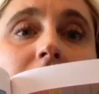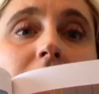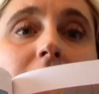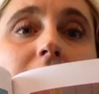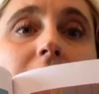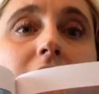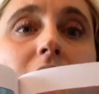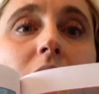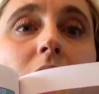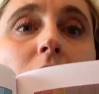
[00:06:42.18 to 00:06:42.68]

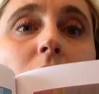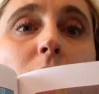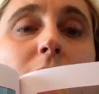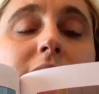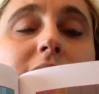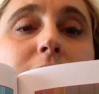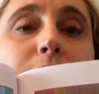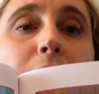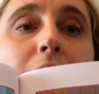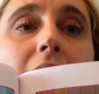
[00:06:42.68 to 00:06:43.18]
No,
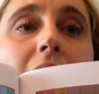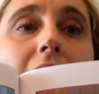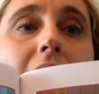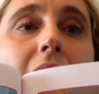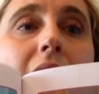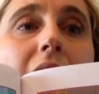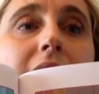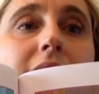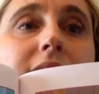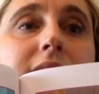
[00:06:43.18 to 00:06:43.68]
it's
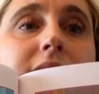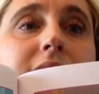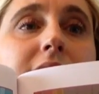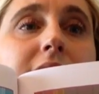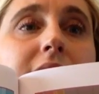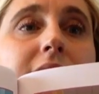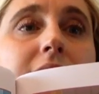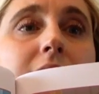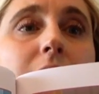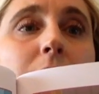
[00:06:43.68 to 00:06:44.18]
behind
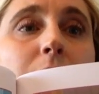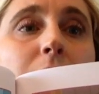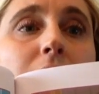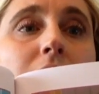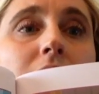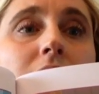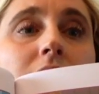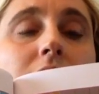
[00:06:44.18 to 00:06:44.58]
him.